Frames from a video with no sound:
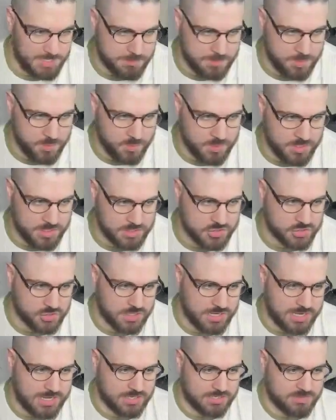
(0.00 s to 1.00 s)
me want to
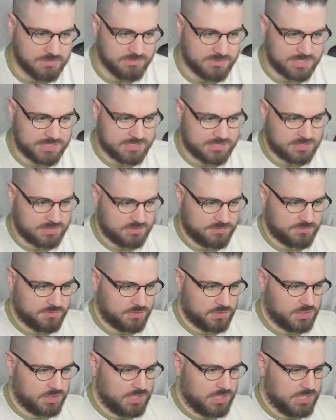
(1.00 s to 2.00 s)
try to invest in the
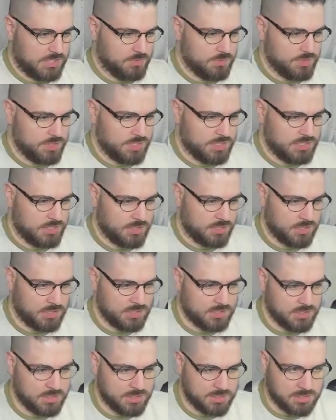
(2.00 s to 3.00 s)
frontline one here.
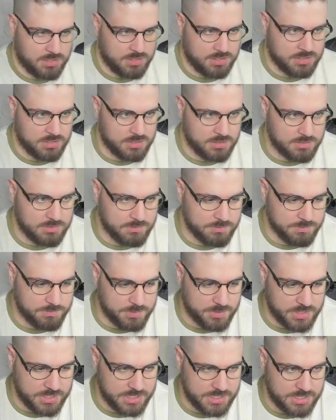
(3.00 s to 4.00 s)

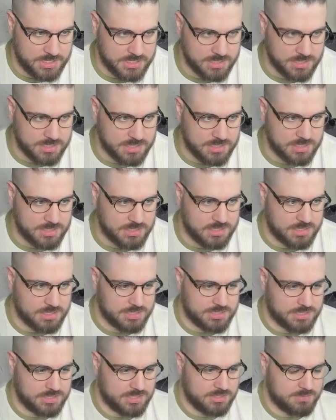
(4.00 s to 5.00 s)
But I
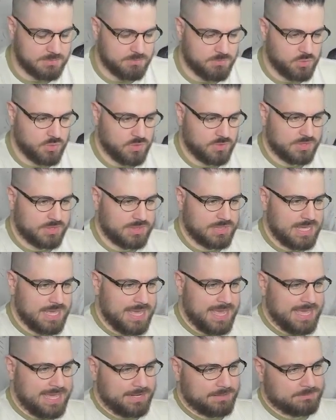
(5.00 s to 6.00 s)
think more than
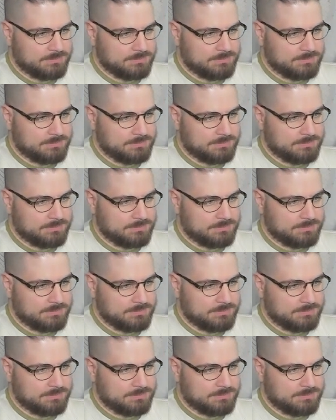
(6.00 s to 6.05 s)
that,